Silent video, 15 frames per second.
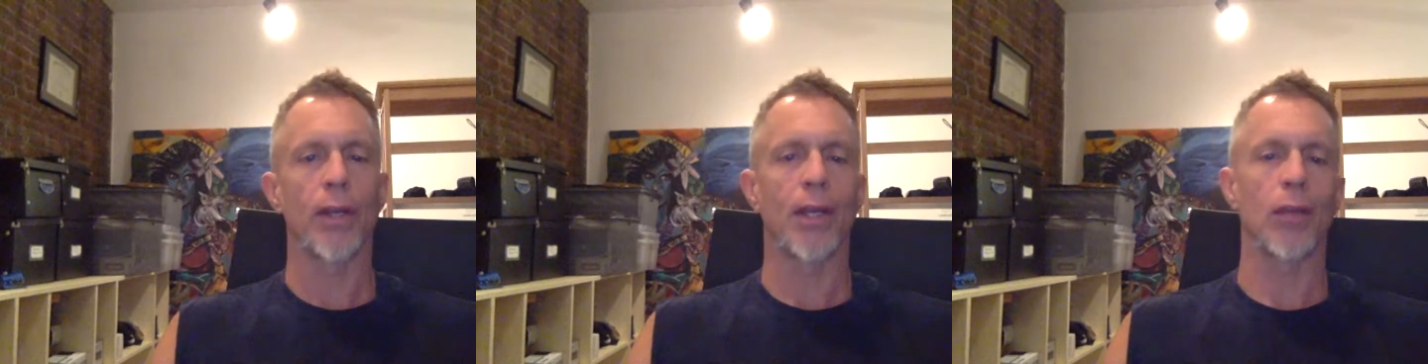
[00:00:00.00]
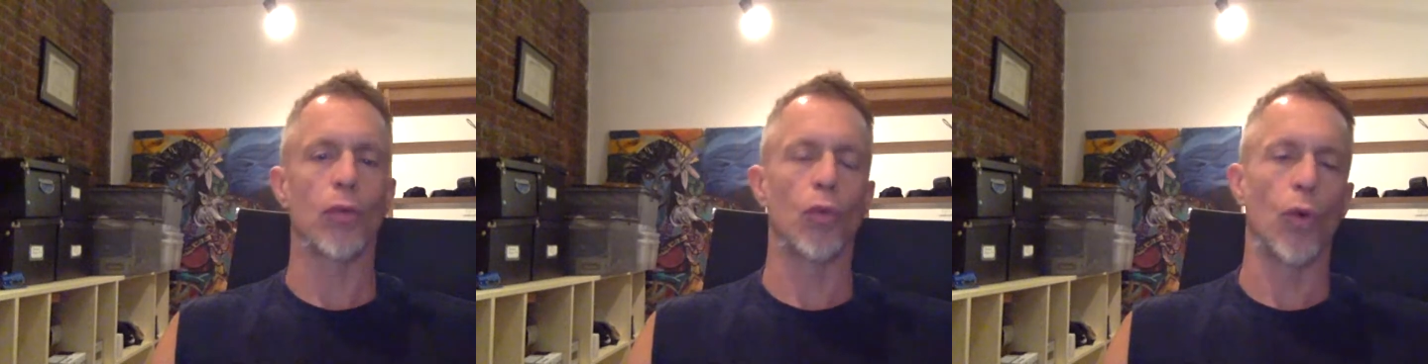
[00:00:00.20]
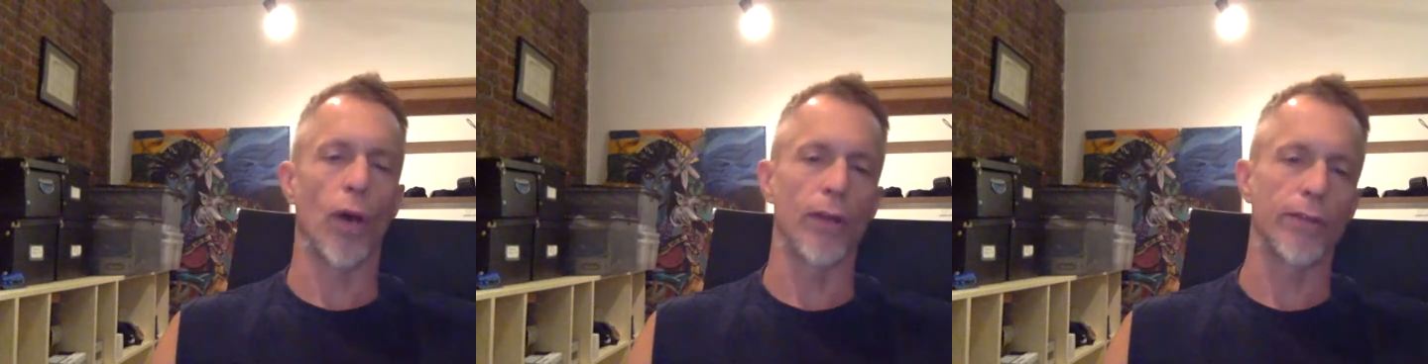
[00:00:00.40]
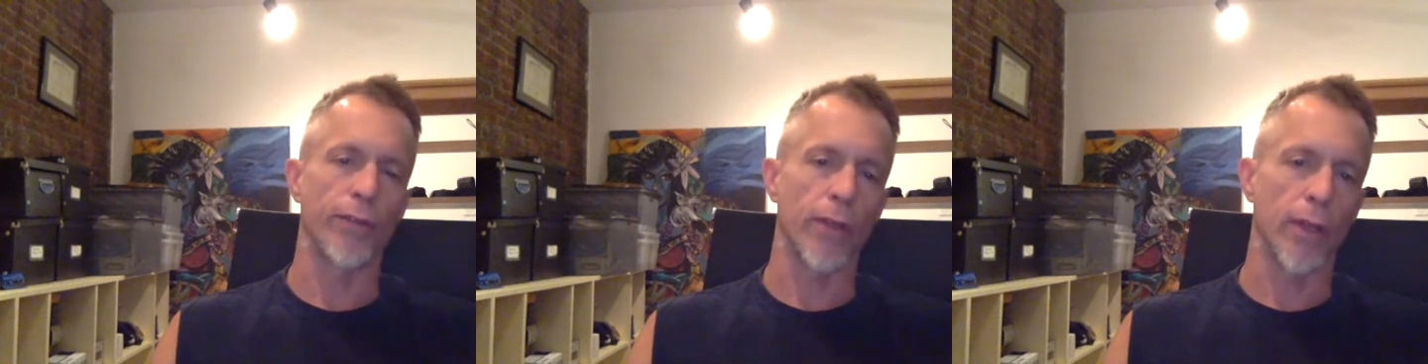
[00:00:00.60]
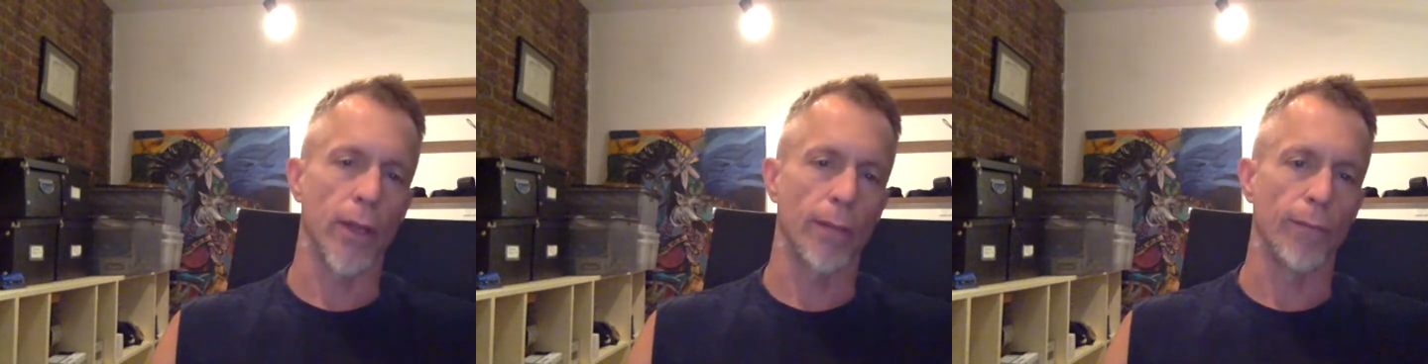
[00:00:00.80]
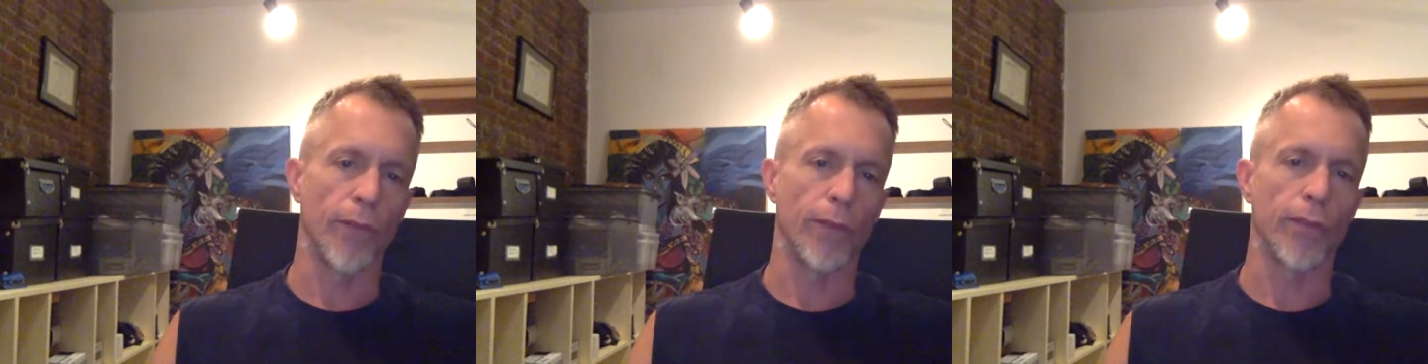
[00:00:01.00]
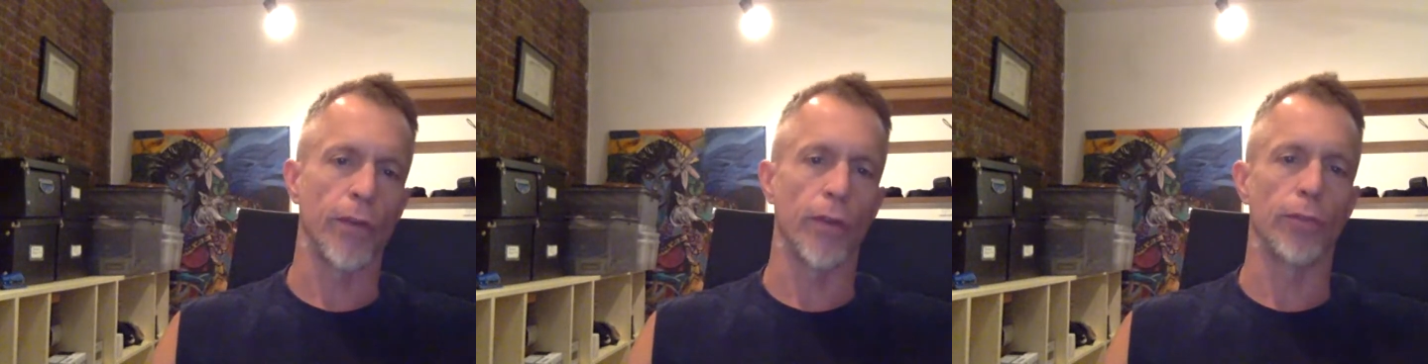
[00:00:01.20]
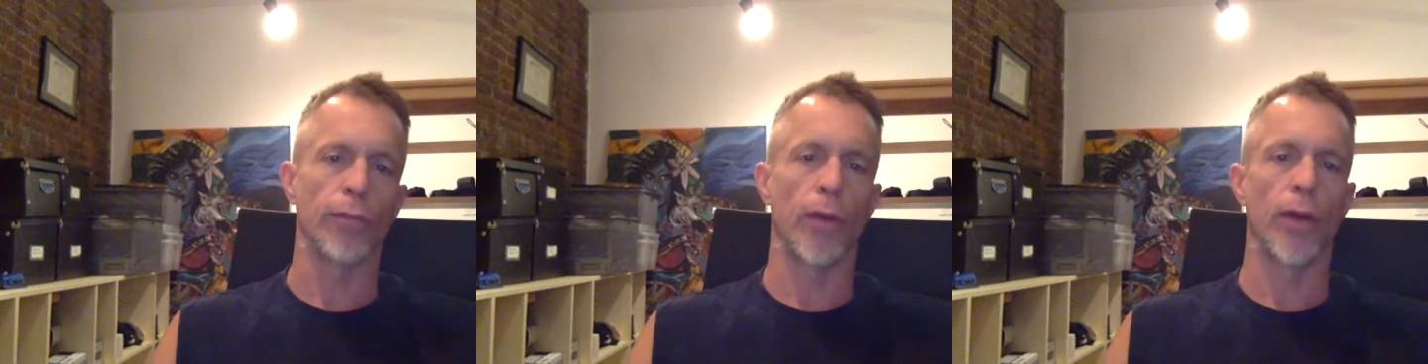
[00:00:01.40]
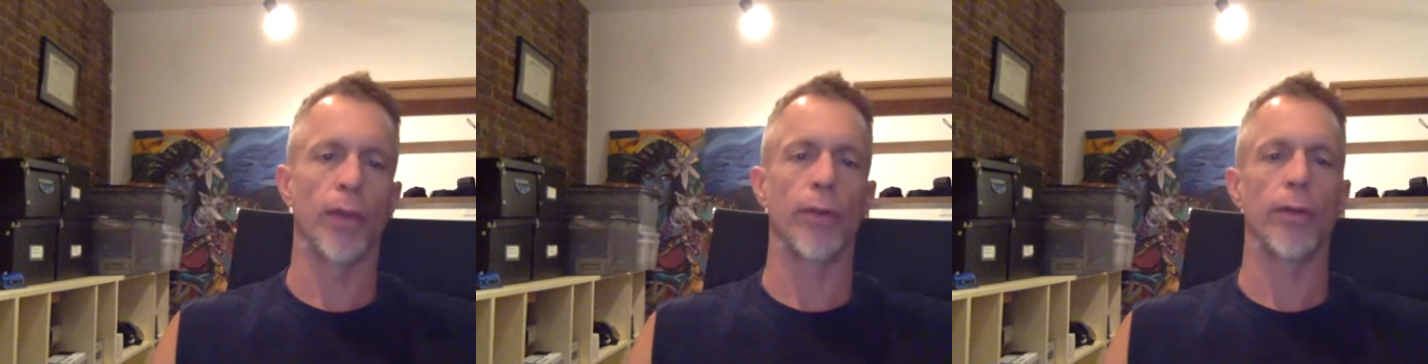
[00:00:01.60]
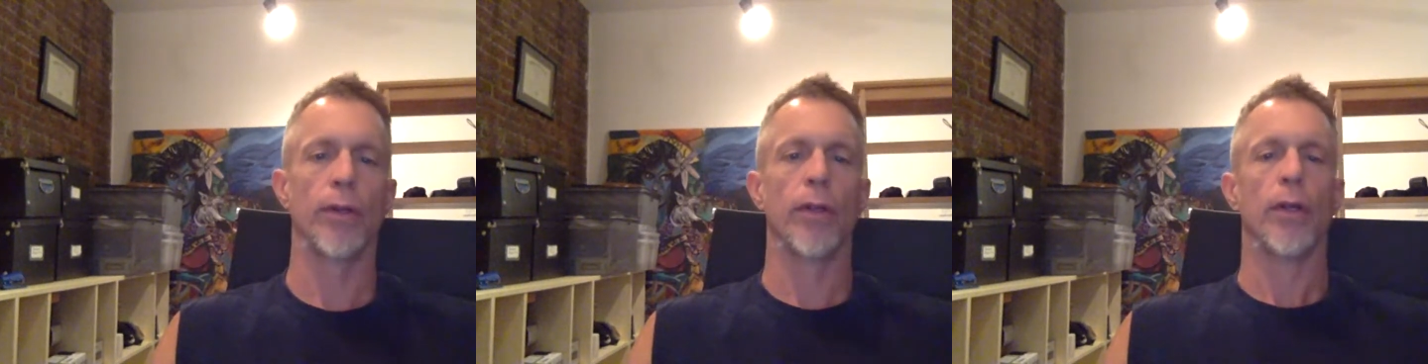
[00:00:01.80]
He wants to come visit his
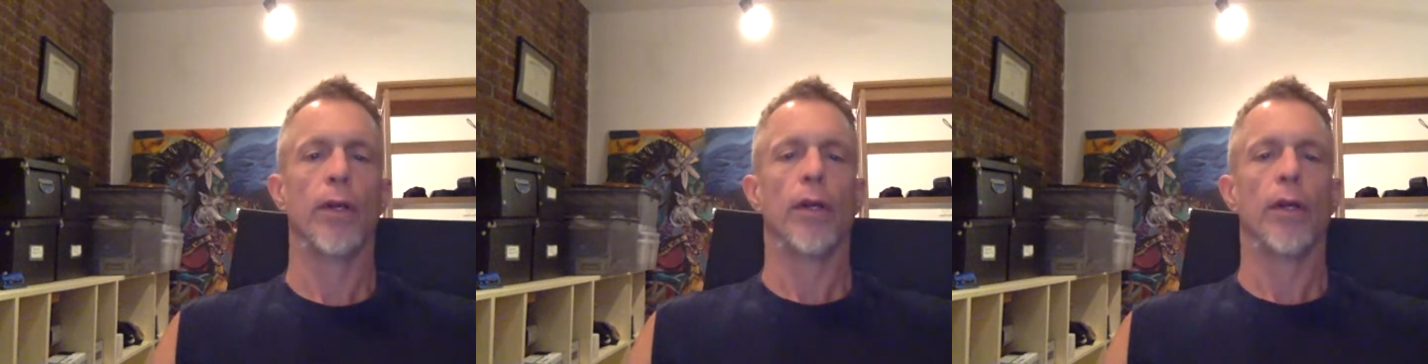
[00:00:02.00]
mother.